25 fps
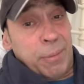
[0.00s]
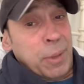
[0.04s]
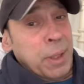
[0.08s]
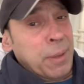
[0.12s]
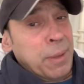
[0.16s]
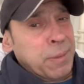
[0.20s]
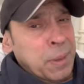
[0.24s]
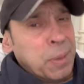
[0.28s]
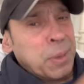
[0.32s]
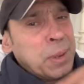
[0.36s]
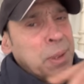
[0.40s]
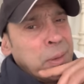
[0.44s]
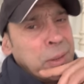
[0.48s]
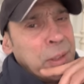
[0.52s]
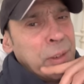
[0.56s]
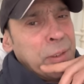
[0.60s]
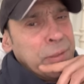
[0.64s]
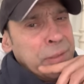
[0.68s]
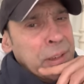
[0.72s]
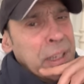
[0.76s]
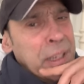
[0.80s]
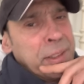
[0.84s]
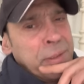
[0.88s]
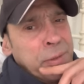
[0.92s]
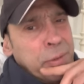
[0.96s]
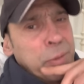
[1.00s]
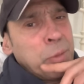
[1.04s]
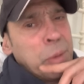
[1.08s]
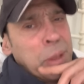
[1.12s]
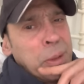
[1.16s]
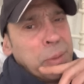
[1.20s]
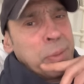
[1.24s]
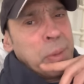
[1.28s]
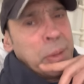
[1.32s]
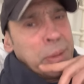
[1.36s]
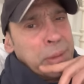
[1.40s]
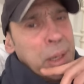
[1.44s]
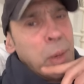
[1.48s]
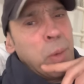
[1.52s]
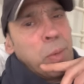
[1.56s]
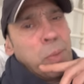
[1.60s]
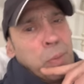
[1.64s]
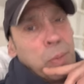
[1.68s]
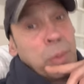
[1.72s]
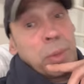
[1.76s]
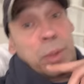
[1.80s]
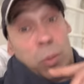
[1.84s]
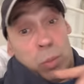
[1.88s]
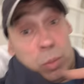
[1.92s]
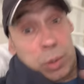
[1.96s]
Well, just I find
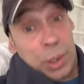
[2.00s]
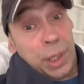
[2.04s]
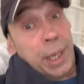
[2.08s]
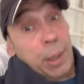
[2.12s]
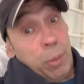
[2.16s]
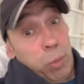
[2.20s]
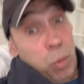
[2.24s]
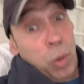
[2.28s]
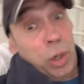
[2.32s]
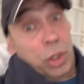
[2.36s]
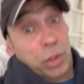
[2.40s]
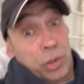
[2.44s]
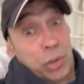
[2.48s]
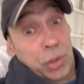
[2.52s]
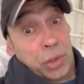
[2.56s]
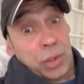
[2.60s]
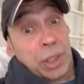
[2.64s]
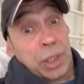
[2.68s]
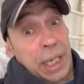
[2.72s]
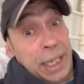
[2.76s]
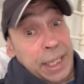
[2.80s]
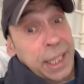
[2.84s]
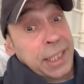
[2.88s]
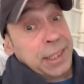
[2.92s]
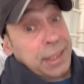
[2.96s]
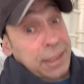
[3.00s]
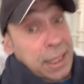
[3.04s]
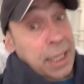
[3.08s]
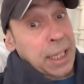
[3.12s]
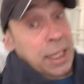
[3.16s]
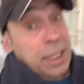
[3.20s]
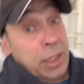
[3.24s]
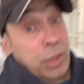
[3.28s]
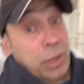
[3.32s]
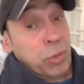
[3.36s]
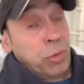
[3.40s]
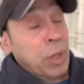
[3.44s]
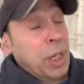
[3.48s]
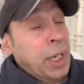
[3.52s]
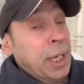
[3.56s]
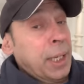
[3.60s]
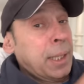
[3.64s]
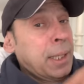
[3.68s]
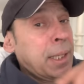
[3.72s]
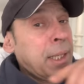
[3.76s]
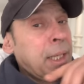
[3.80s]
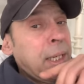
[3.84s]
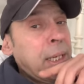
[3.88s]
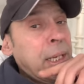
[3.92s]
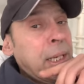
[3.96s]
there was and there still is, right?
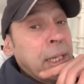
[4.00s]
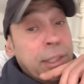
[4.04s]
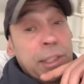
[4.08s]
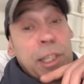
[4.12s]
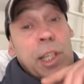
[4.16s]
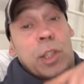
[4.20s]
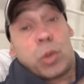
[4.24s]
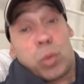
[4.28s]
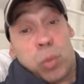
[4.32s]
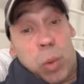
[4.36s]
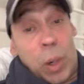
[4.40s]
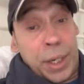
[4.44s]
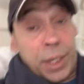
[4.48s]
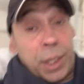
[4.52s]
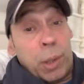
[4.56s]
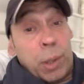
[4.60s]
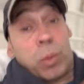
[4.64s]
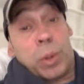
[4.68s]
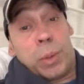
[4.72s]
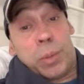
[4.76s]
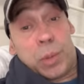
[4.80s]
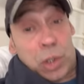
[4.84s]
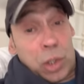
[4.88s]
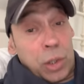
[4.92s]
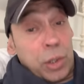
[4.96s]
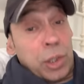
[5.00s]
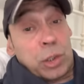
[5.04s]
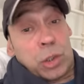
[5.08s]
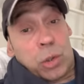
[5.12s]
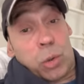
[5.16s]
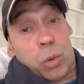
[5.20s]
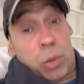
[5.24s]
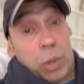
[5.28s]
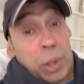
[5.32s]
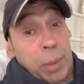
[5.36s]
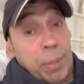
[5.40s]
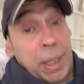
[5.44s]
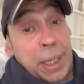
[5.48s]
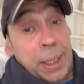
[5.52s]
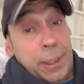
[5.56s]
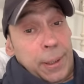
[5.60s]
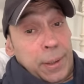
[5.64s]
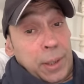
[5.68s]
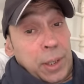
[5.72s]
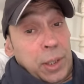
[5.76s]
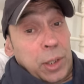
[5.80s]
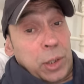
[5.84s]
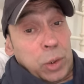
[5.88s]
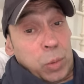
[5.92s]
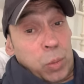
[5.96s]
There's one that we was going to talk about
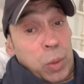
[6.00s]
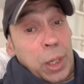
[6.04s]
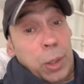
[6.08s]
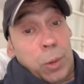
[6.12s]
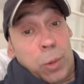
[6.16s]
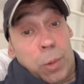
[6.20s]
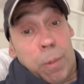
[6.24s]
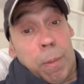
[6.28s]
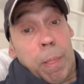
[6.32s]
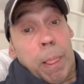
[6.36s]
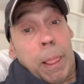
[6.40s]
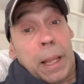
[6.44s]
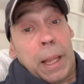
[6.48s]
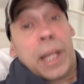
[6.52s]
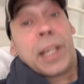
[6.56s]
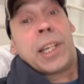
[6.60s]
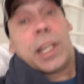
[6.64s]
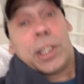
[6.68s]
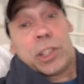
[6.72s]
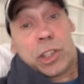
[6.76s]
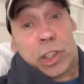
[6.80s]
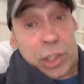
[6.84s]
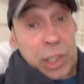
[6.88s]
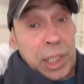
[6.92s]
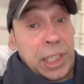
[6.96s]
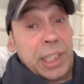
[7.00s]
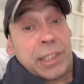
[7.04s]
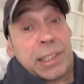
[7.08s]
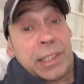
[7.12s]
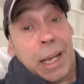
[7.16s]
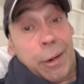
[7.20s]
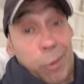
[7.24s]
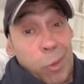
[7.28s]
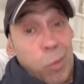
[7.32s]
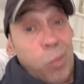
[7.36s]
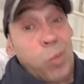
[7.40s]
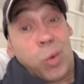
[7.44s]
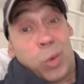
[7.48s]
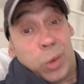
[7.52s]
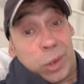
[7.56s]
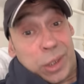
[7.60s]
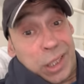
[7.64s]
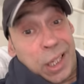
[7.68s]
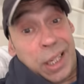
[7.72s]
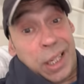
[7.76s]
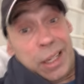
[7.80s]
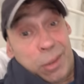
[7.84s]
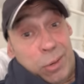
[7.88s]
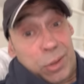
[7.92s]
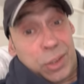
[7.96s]
as well, allegedly Darren
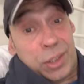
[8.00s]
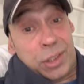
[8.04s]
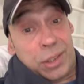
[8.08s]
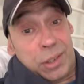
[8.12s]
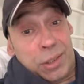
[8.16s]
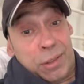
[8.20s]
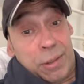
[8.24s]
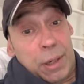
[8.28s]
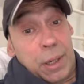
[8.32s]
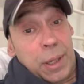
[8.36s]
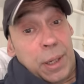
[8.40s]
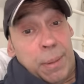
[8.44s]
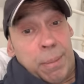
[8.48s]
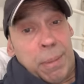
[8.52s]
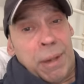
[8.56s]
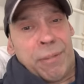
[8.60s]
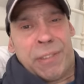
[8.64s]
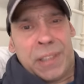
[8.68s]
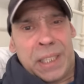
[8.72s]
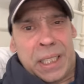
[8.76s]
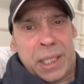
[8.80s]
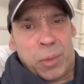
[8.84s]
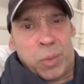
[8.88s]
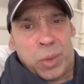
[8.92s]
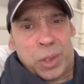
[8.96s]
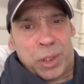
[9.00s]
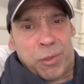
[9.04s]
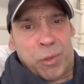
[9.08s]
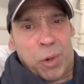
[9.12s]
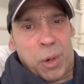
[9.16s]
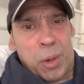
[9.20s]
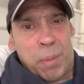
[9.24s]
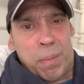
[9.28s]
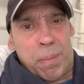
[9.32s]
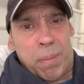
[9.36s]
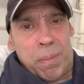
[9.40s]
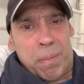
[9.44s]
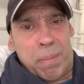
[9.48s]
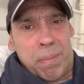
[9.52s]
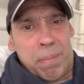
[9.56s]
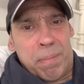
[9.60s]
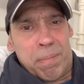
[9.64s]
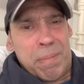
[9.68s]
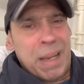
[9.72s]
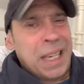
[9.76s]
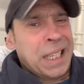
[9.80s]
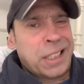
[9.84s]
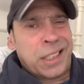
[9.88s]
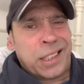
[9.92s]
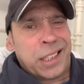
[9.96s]
Waterhouse. I think he was from
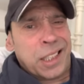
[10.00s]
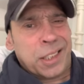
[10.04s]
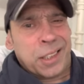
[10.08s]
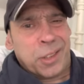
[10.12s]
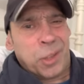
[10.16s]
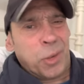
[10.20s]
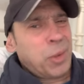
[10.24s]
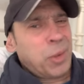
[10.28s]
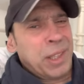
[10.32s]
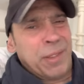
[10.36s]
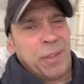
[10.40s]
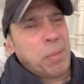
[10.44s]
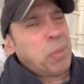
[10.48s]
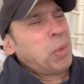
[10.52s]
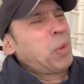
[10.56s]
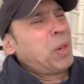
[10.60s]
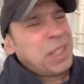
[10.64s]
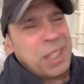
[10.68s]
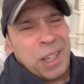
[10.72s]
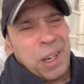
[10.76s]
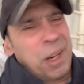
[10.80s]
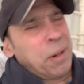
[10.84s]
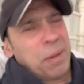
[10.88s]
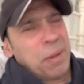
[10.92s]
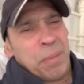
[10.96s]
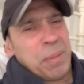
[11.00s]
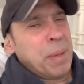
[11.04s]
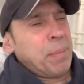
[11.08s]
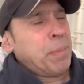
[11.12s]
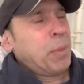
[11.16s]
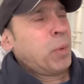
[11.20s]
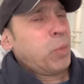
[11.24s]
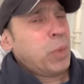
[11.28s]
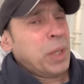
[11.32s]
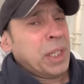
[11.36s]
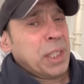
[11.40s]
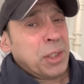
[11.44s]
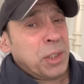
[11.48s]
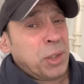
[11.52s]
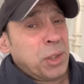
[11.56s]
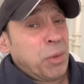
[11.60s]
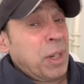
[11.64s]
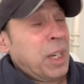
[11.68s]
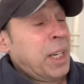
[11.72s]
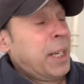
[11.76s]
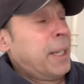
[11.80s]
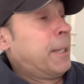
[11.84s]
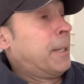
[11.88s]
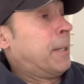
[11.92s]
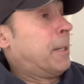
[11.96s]
Manchester or Liverpool. I can't remember which,
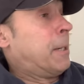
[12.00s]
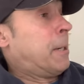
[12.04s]
right?